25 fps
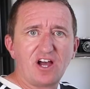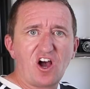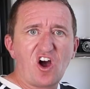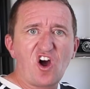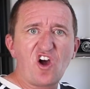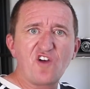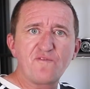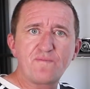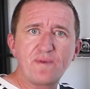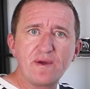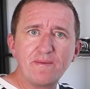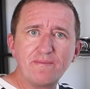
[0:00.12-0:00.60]

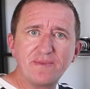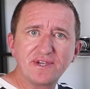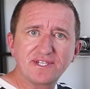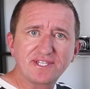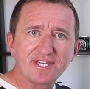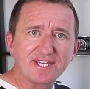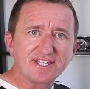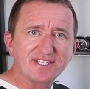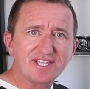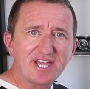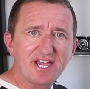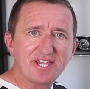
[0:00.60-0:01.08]
I've been
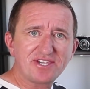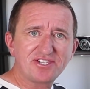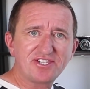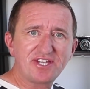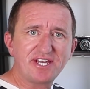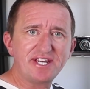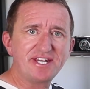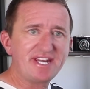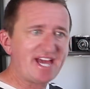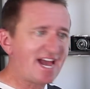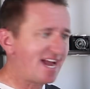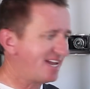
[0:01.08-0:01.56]
busy
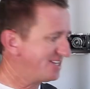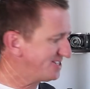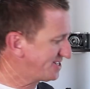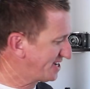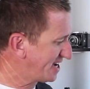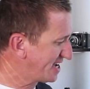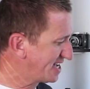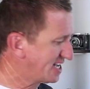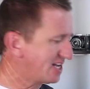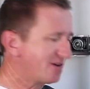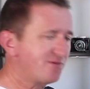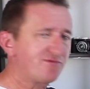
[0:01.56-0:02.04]
testing and
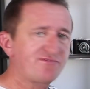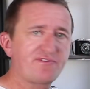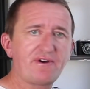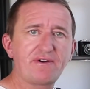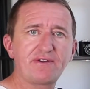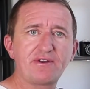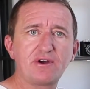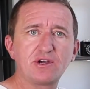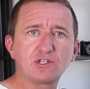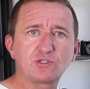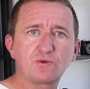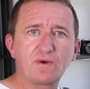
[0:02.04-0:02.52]
taking
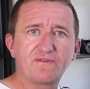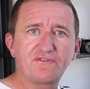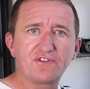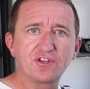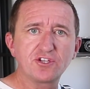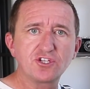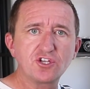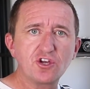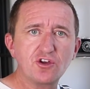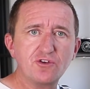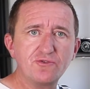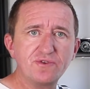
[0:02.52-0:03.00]
photos with the
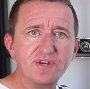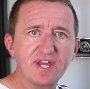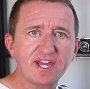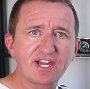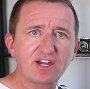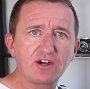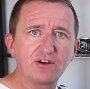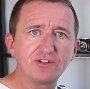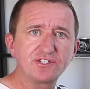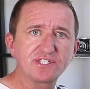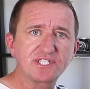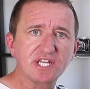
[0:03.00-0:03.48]
new
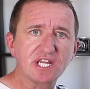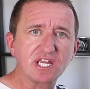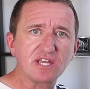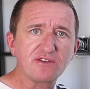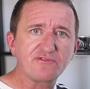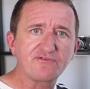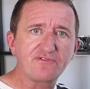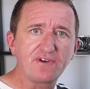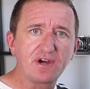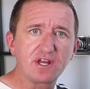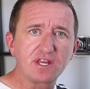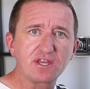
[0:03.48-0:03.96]
Nikon
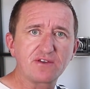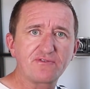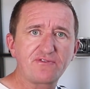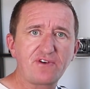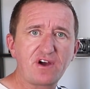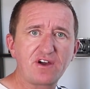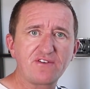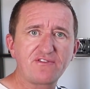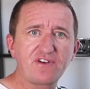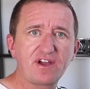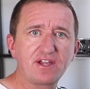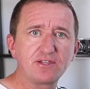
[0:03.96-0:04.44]

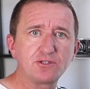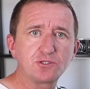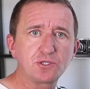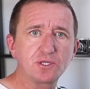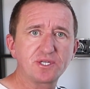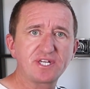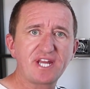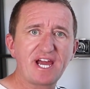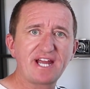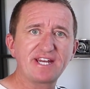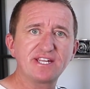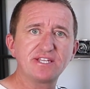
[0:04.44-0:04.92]

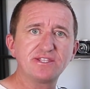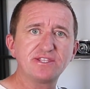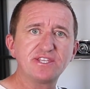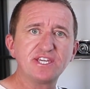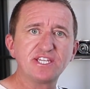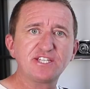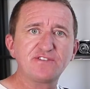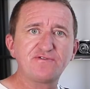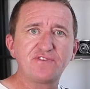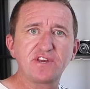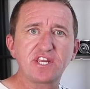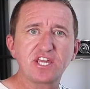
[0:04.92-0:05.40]
D3500 and in
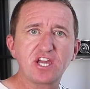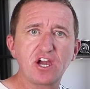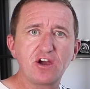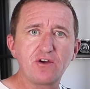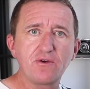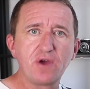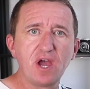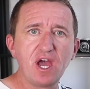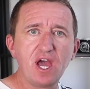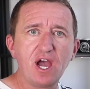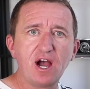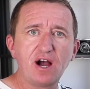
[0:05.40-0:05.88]
this
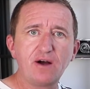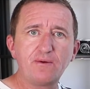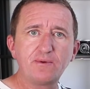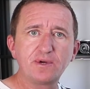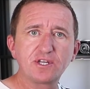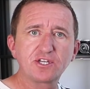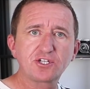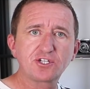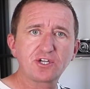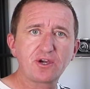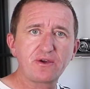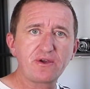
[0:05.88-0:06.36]
video I
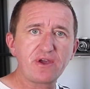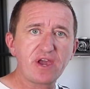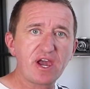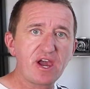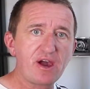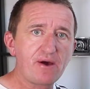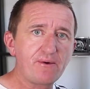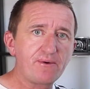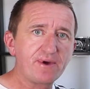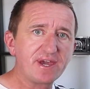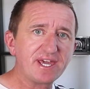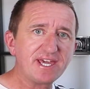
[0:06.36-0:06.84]
want to show you
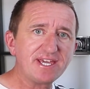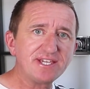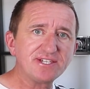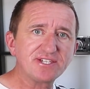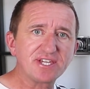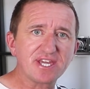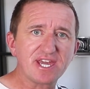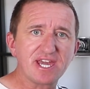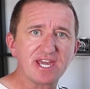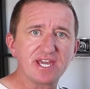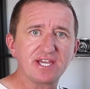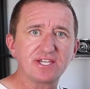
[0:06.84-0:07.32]
how
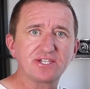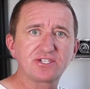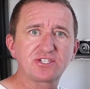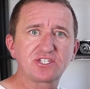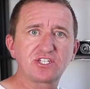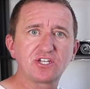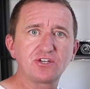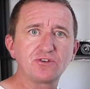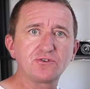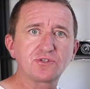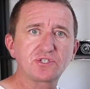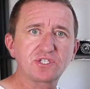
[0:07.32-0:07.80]
easy it is
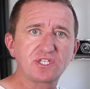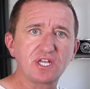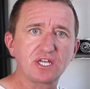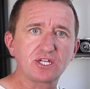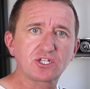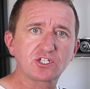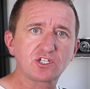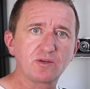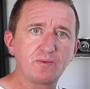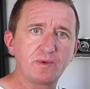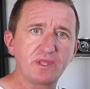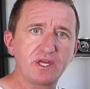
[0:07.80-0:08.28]
to
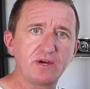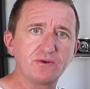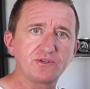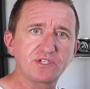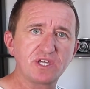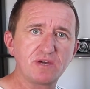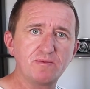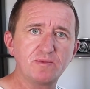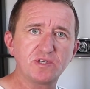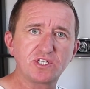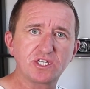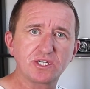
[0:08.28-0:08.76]
stitch some of those
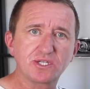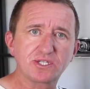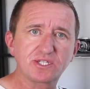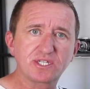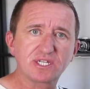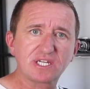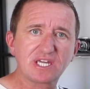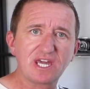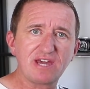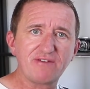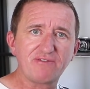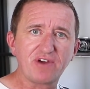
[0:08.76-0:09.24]
images
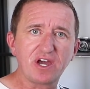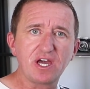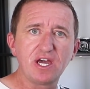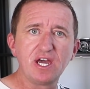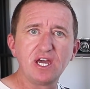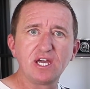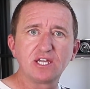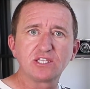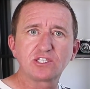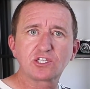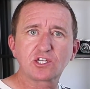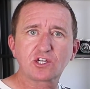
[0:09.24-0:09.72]
together
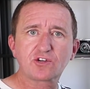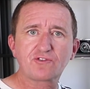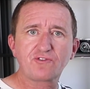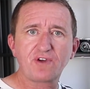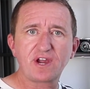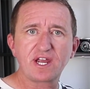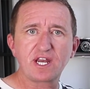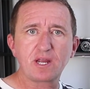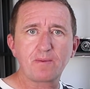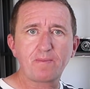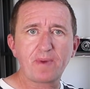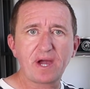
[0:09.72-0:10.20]
to
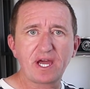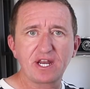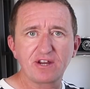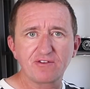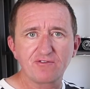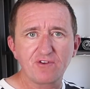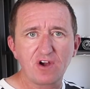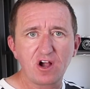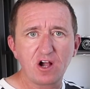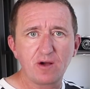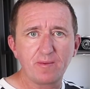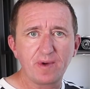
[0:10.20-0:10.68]
create a
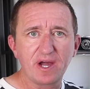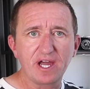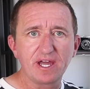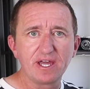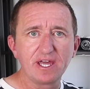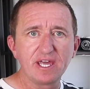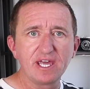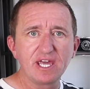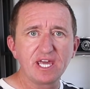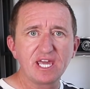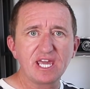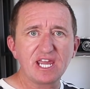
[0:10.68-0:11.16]
panorama
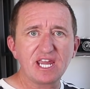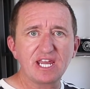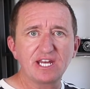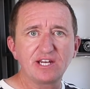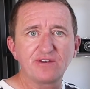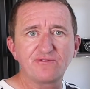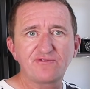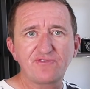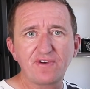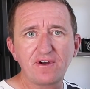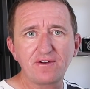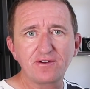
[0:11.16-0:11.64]

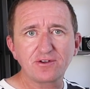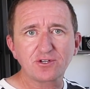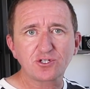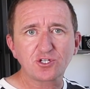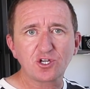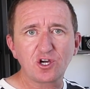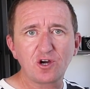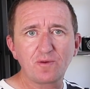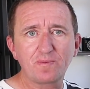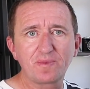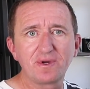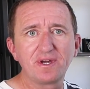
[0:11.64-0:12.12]
in
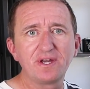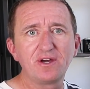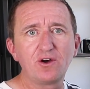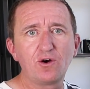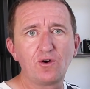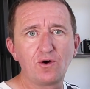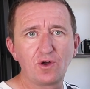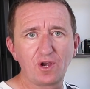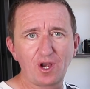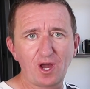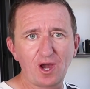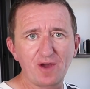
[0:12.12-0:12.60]
Photoshop
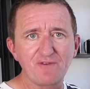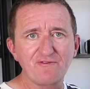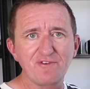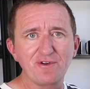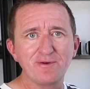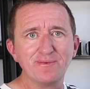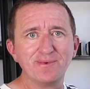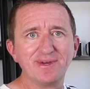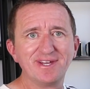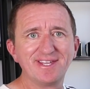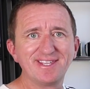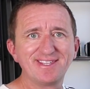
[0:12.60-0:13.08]
or
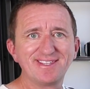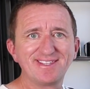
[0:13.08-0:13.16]
Lightroom.